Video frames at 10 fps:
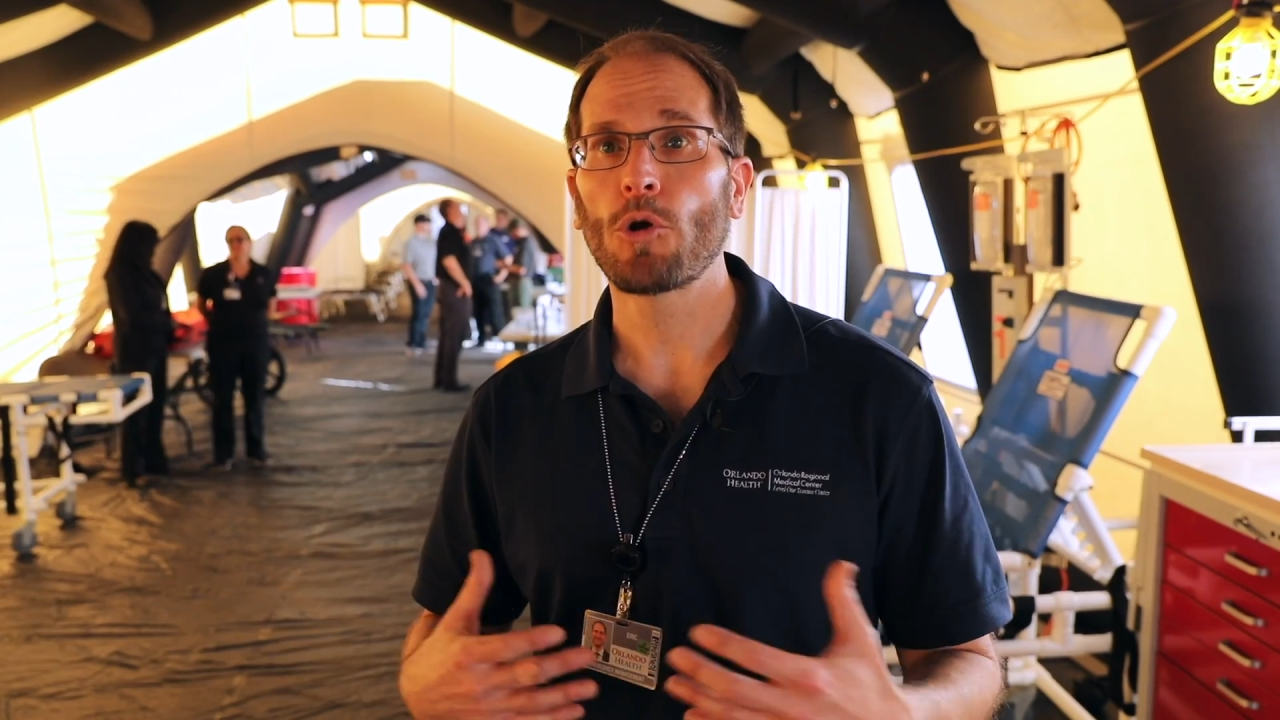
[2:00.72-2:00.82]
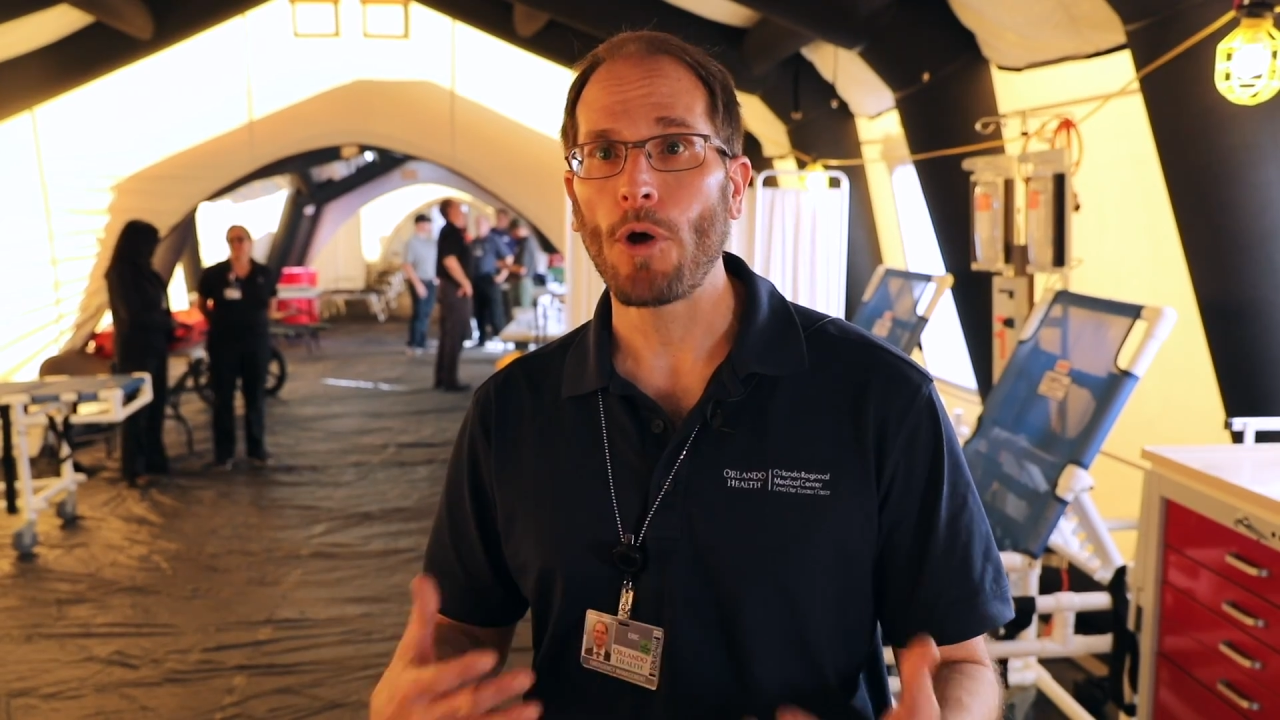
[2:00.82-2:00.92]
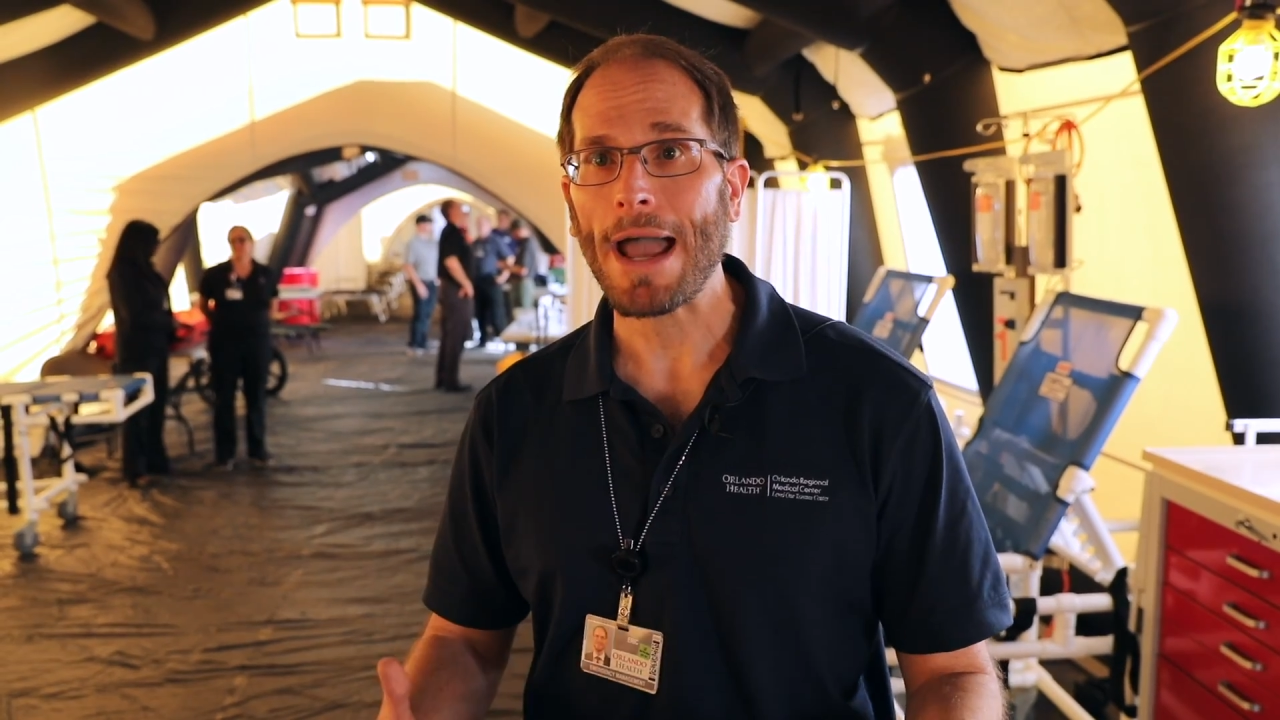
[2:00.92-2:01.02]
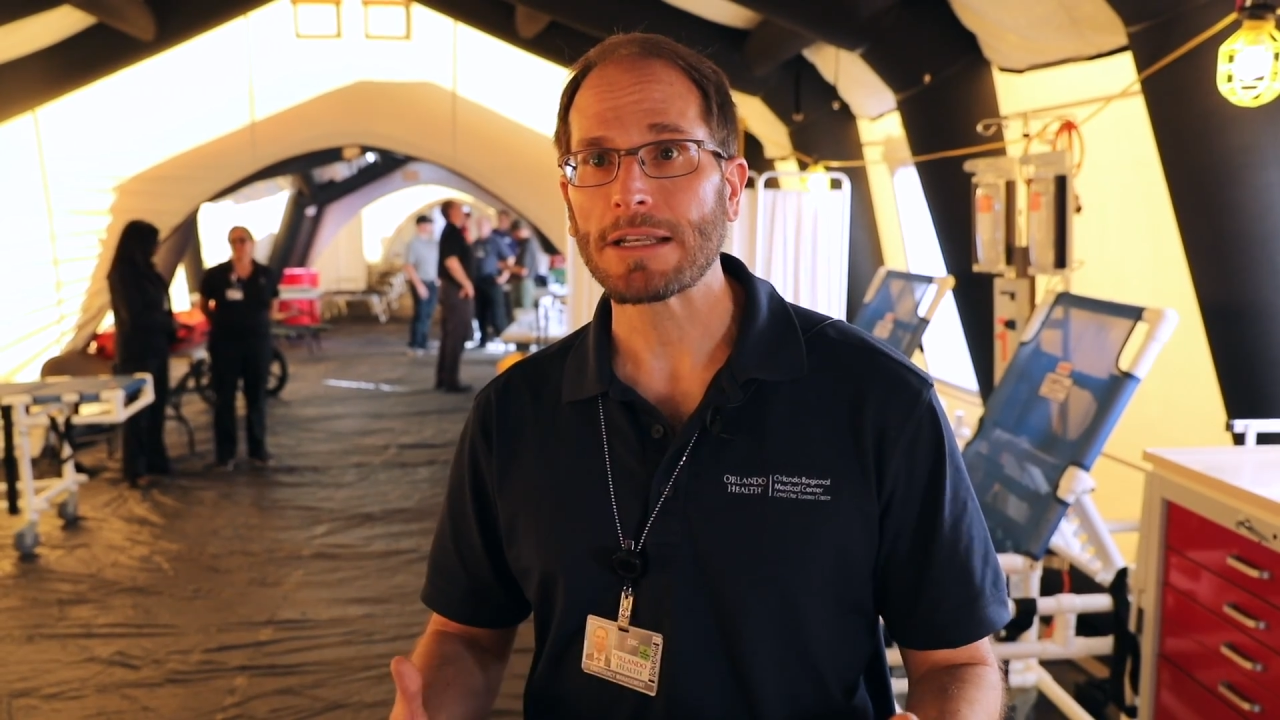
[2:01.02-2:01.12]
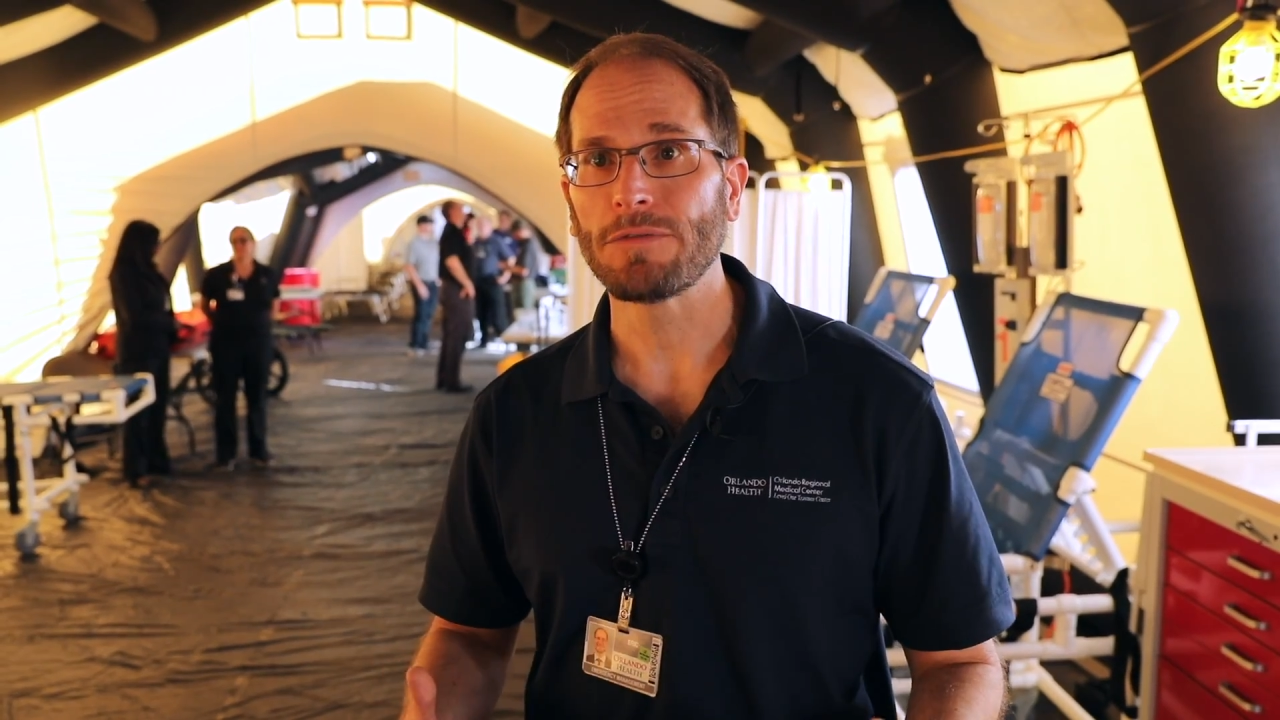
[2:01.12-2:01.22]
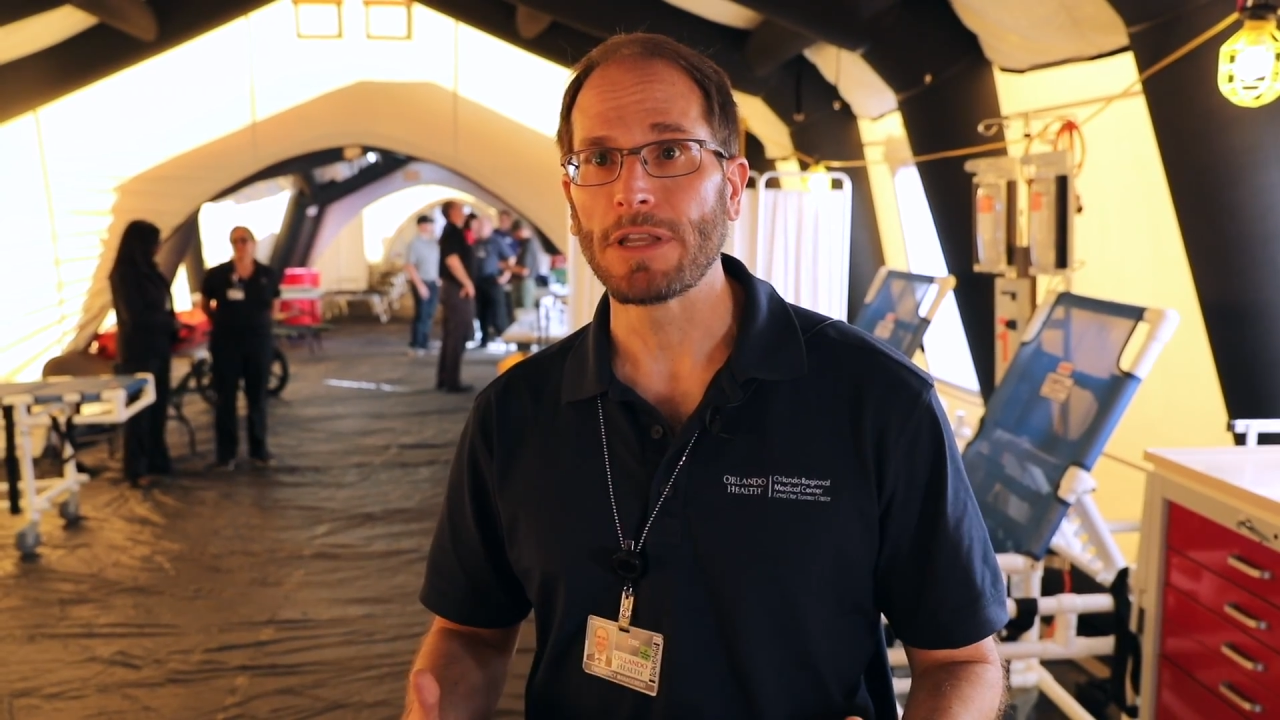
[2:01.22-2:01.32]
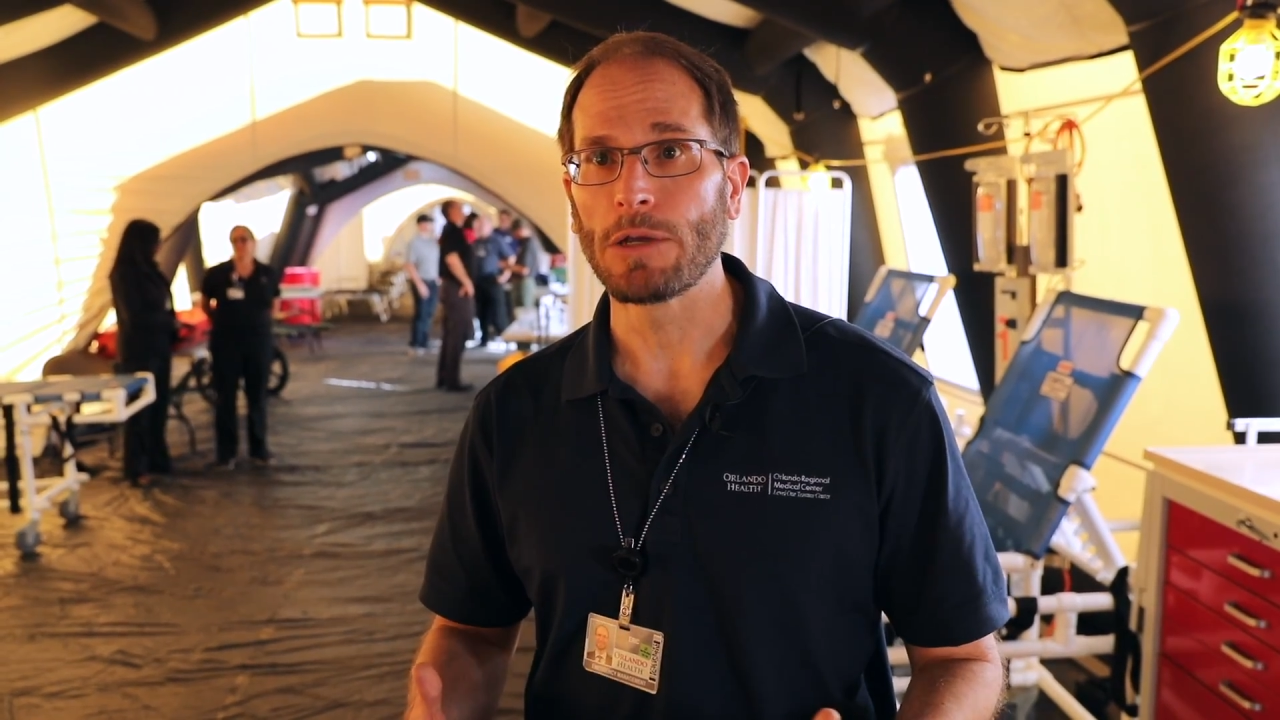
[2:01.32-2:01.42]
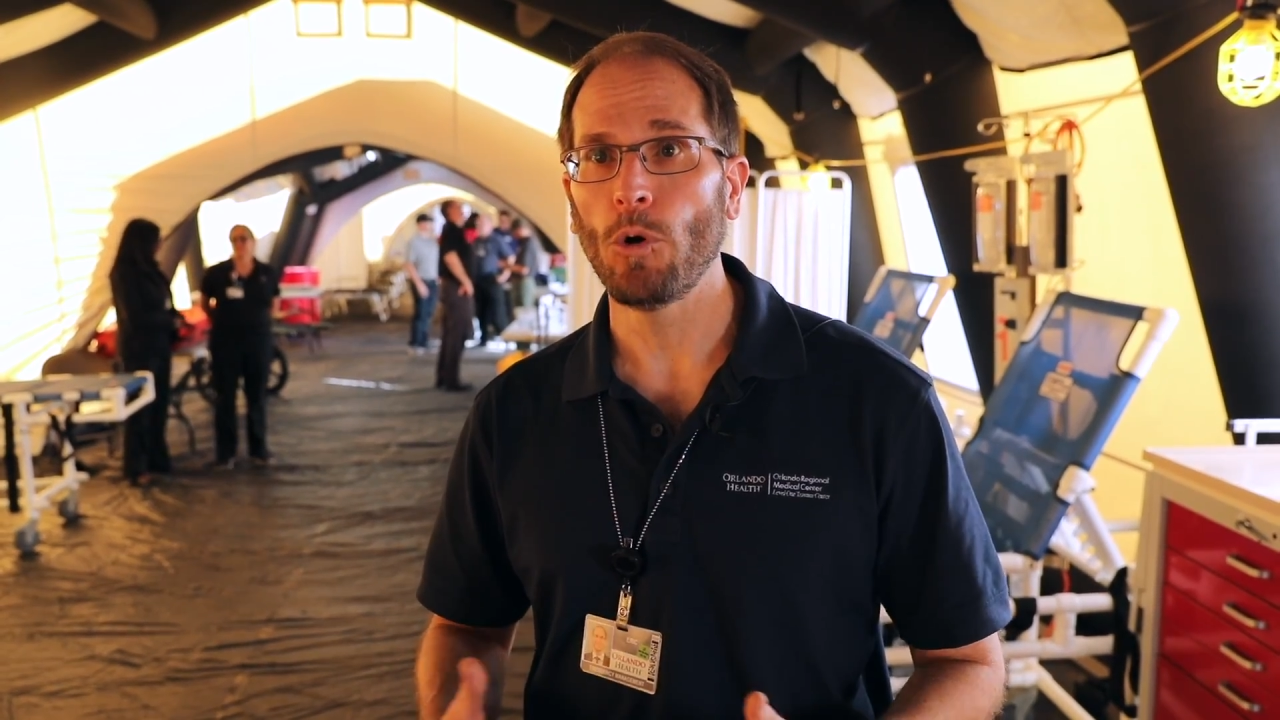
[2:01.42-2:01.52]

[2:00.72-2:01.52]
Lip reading: proactively,